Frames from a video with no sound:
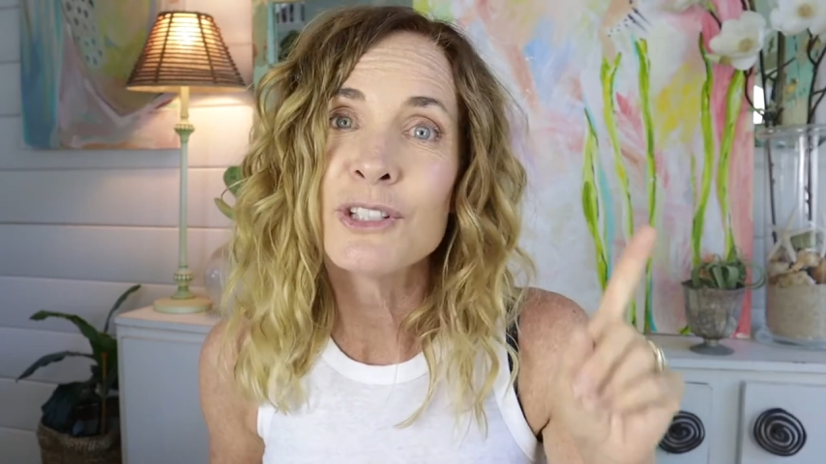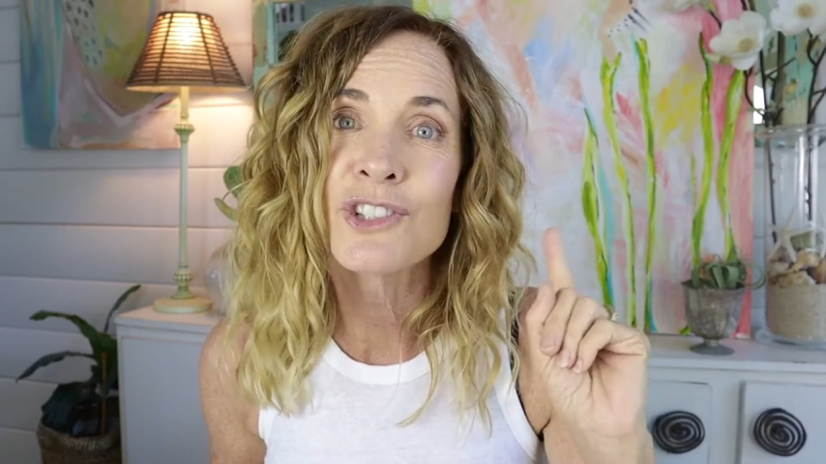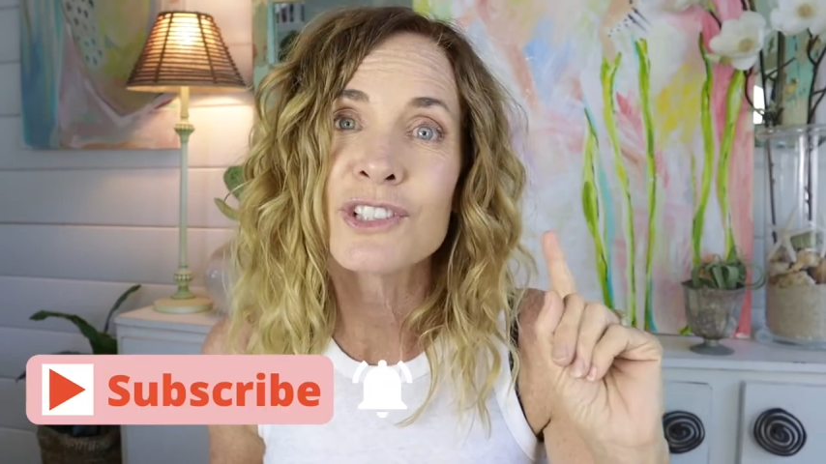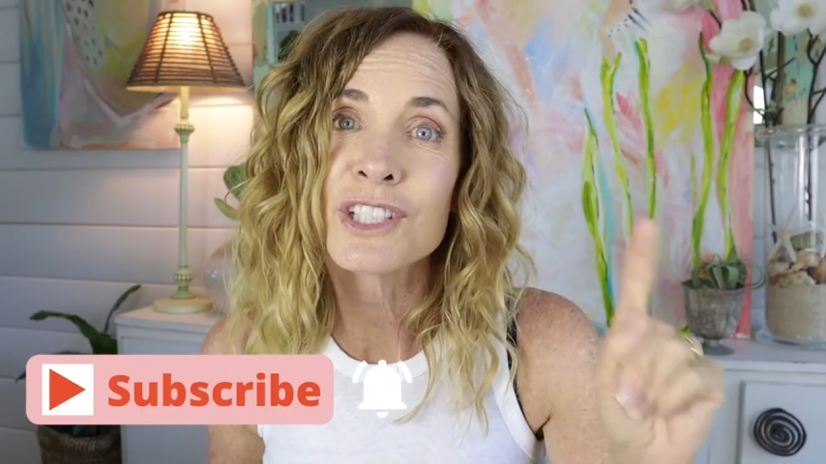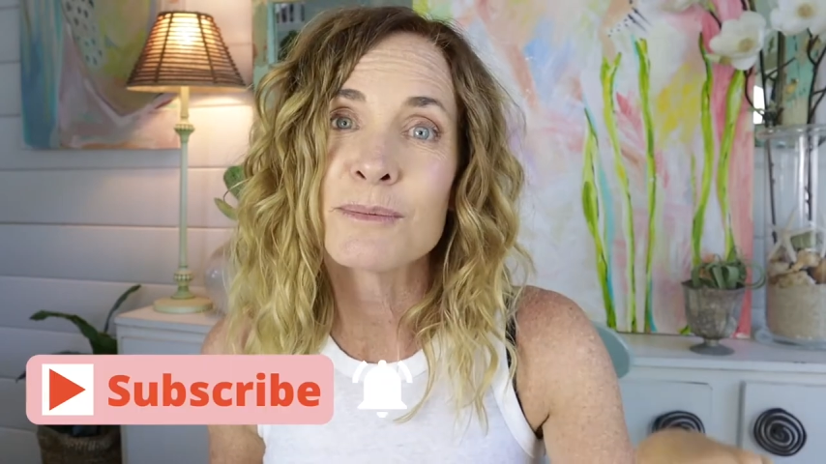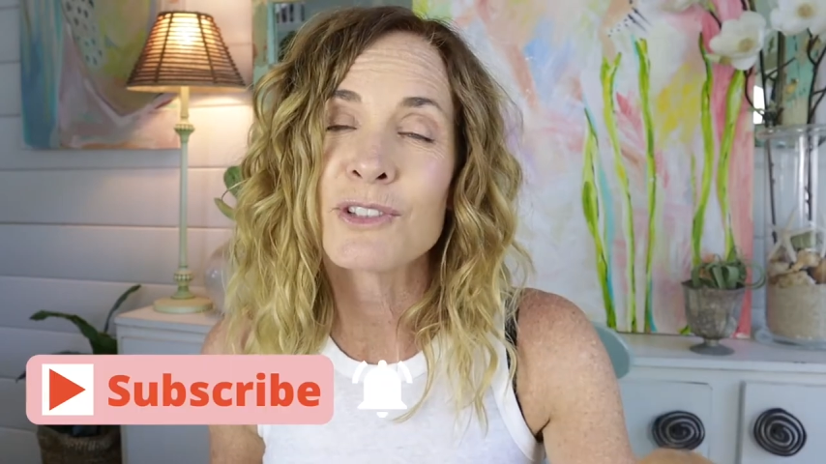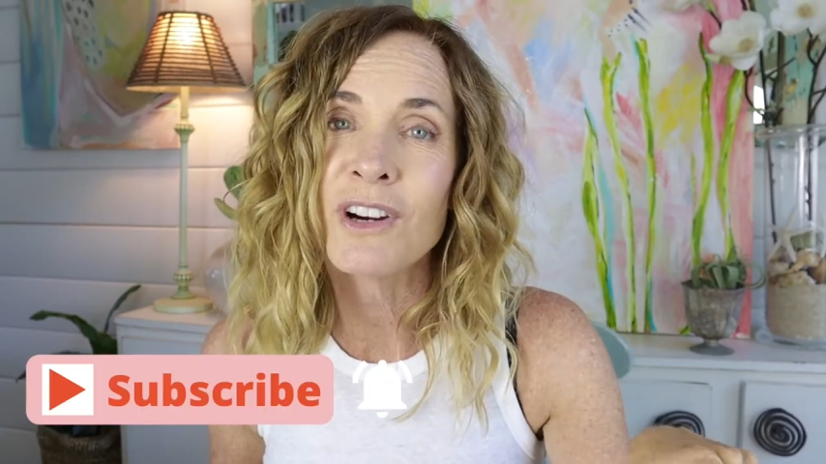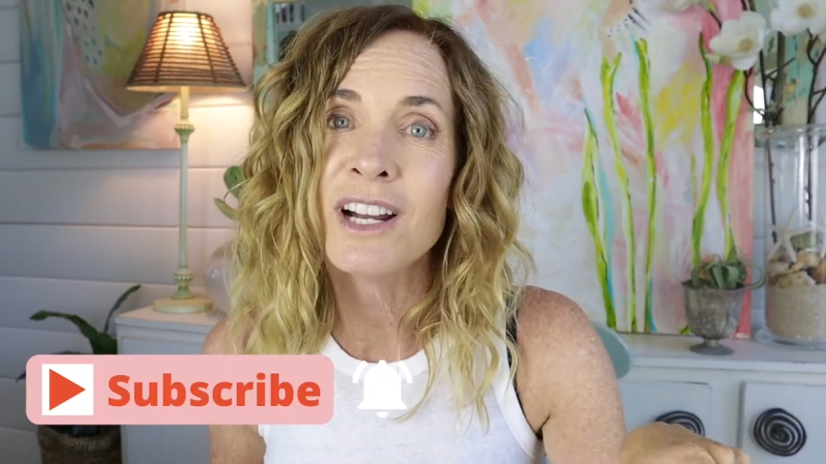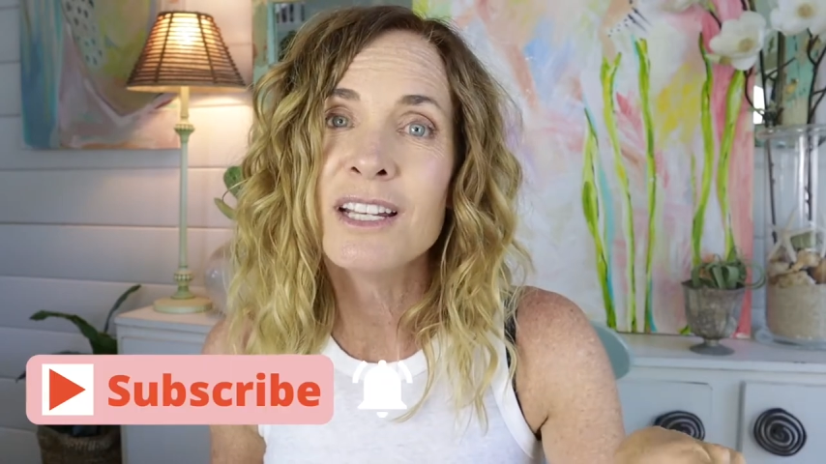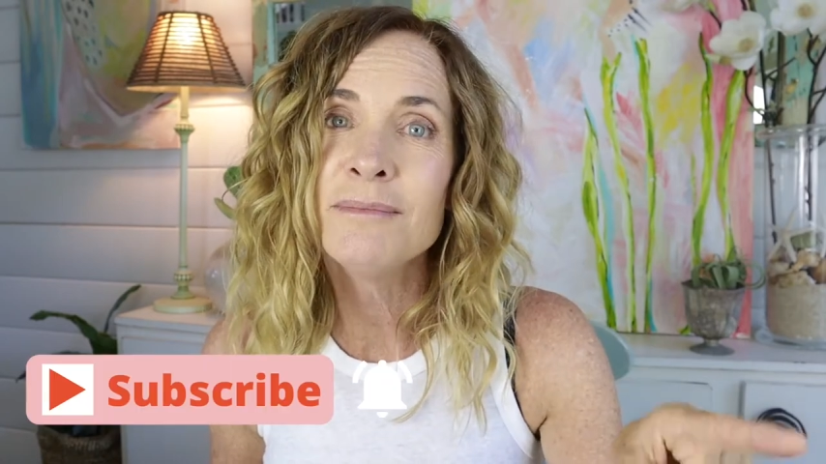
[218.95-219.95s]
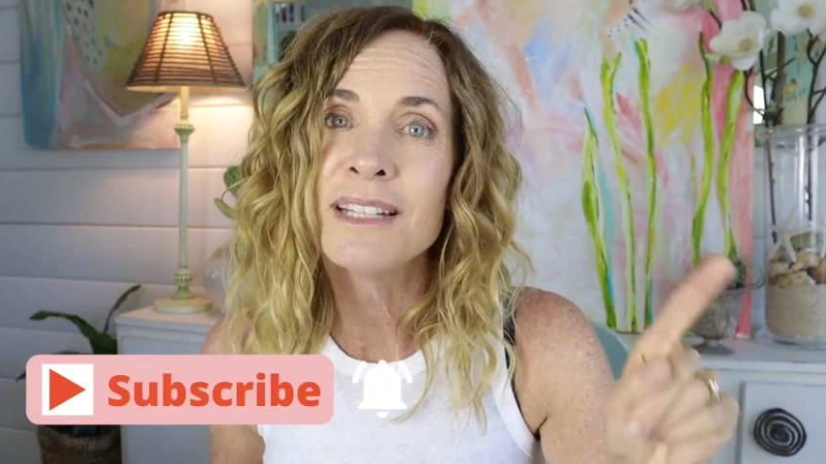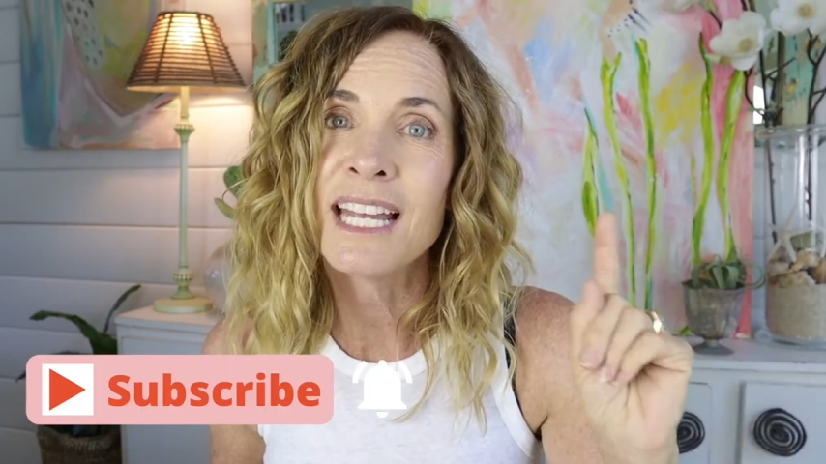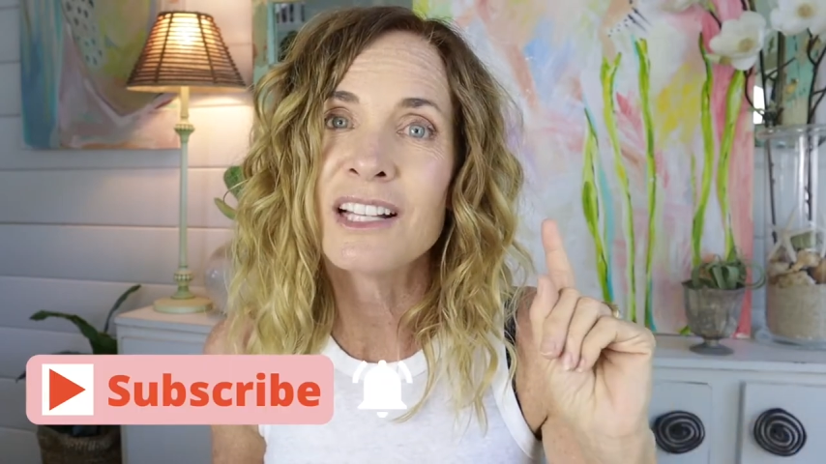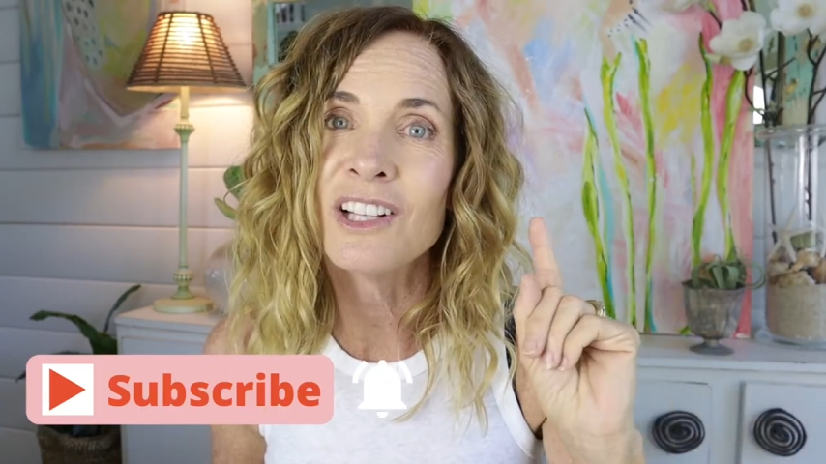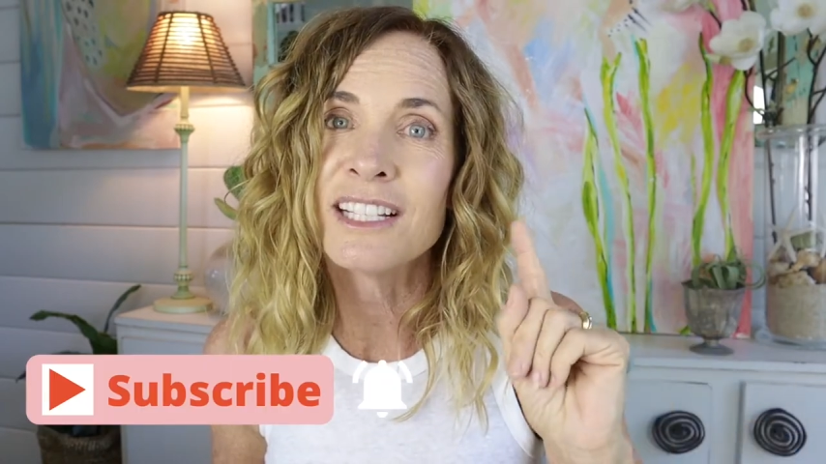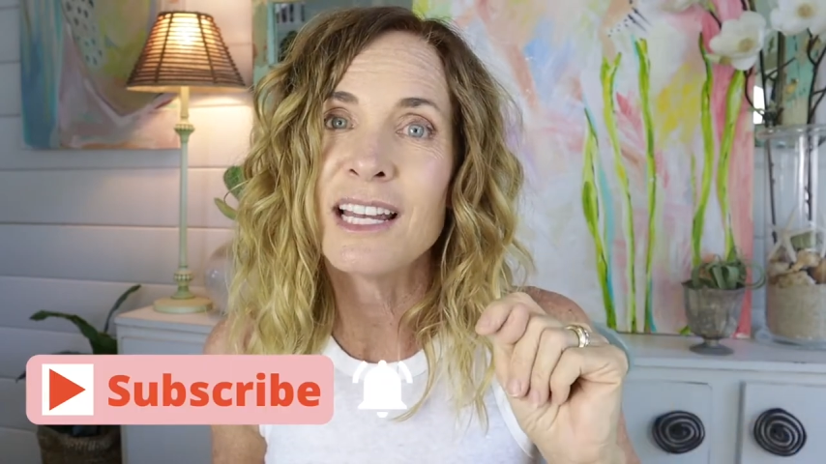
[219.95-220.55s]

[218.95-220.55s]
be sure to subscribe and click